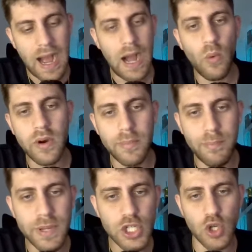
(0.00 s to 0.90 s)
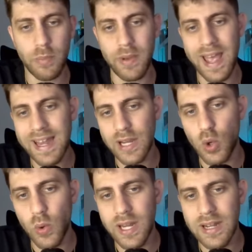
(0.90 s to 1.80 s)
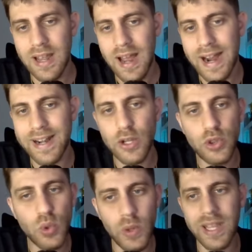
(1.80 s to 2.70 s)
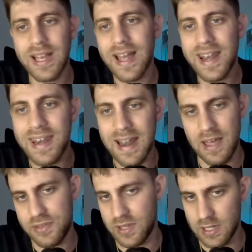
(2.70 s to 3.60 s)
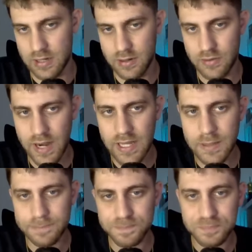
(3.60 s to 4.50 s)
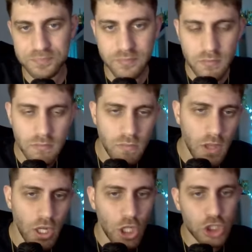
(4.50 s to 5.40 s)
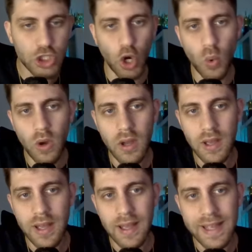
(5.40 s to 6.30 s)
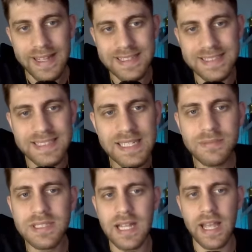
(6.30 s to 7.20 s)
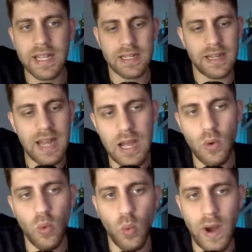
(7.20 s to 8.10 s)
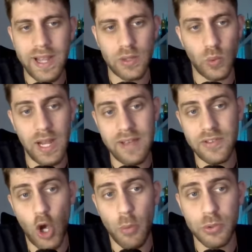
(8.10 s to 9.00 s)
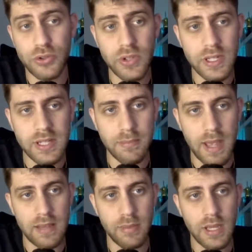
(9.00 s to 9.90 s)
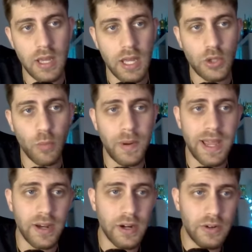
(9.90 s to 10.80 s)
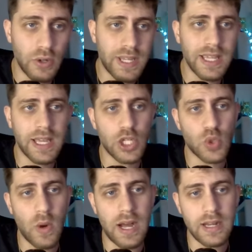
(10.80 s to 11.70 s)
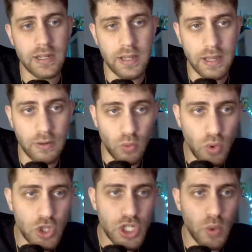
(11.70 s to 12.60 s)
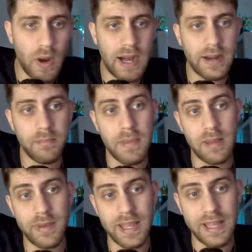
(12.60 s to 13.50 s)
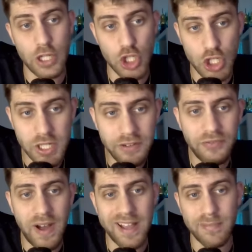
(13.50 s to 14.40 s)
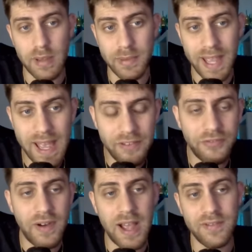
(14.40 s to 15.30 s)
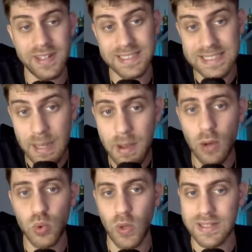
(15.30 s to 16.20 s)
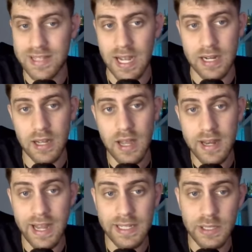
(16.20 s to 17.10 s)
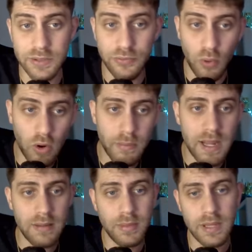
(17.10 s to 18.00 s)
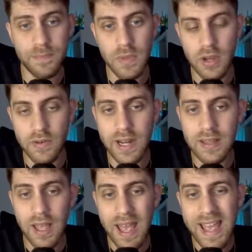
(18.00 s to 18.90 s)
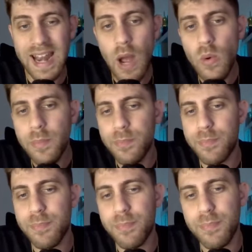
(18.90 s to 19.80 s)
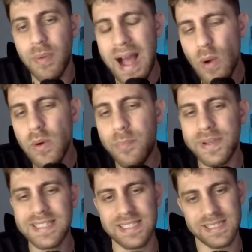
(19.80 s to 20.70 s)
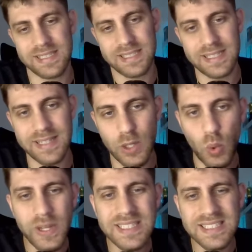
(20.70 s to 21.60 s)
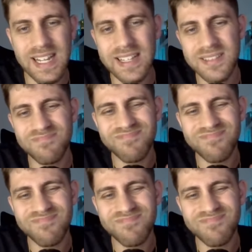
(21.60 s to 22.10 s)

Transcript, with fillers: our bishop and a queen are doing nothing, right? So it seems like now white will have the opportunity maybe to play king h1, rook g1, maybe g5, maybe f5 and somehow to attack. Knight d4 maybe, right? And our our pieces in the queen side